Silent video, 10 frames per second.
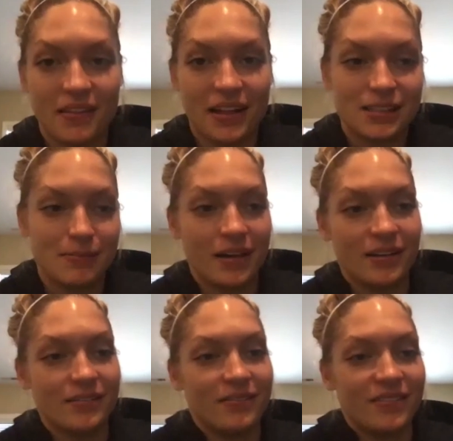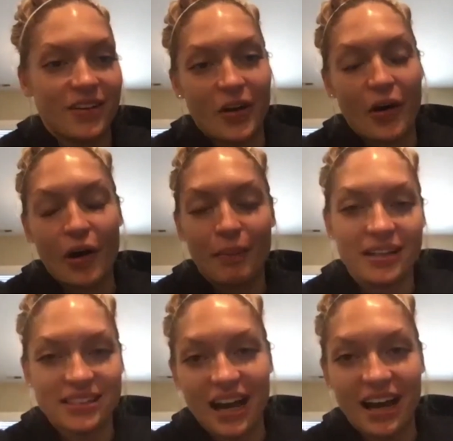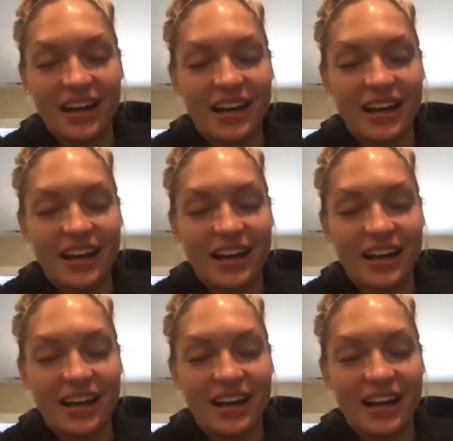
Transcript: that's been on my side.